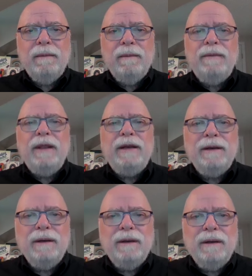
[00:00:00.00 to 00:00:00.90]
then
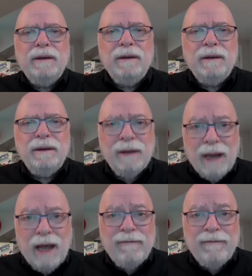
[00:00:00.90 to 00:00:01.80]

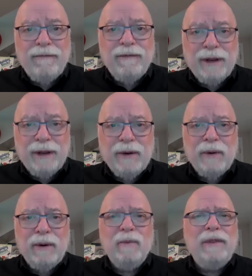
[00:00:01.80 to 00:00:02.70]
love the
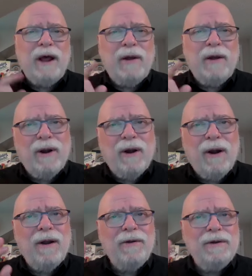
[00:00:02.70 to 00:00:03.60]
Lord with all your
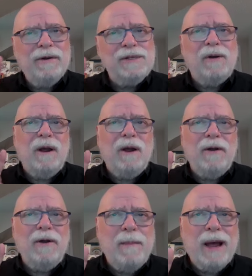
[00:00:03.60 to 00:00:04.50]
heart, all your soul, all
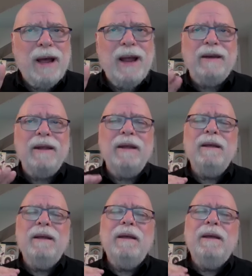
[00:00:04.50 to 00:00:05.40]
your mind,
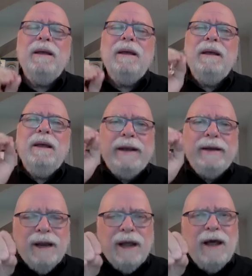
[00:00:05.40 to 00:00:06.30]

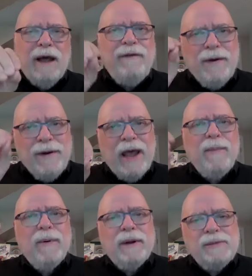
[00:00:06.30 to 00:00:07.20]
and love your
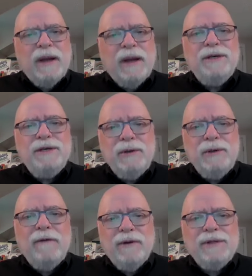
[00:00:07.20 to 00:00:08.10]
neighbor as much as you
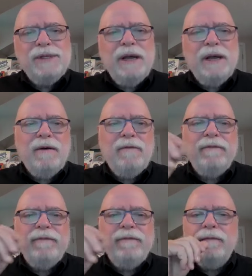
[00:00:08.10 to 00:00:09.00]
love
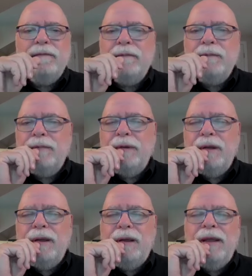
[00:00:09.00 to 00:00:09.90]
yourself.
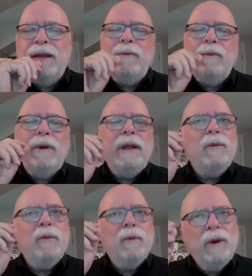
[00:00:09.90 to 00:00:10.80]
It it
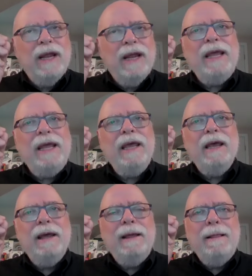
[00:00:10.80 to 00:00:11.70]
really
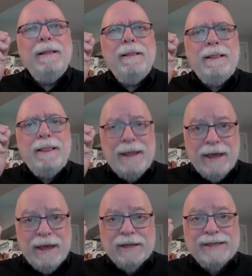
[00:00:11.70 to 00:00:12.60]

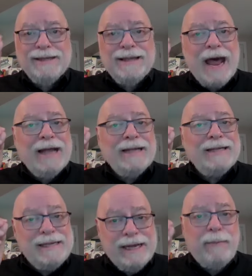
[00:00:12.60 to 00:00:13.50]
is that
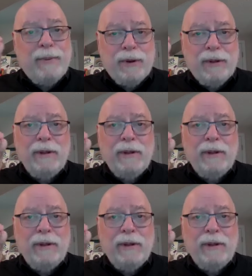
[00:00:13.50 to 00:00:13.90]
simple